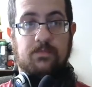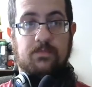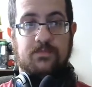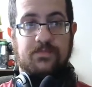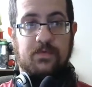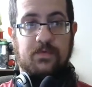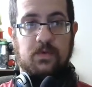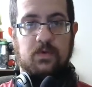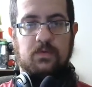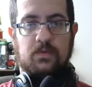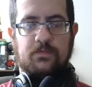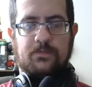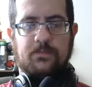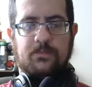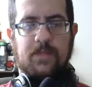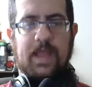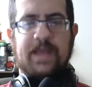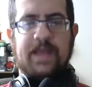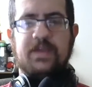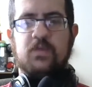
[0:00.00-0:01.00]
for
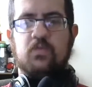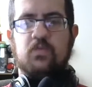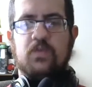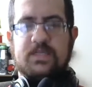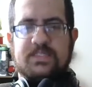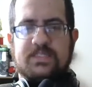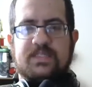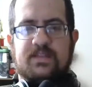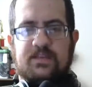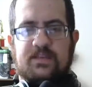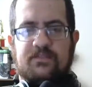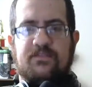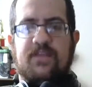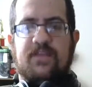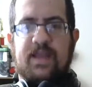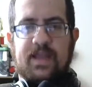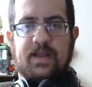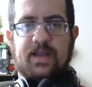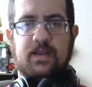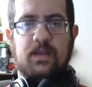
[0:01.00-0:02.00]
any wrestling
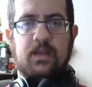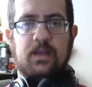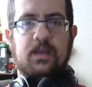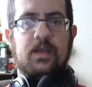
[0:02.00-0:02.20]
fan.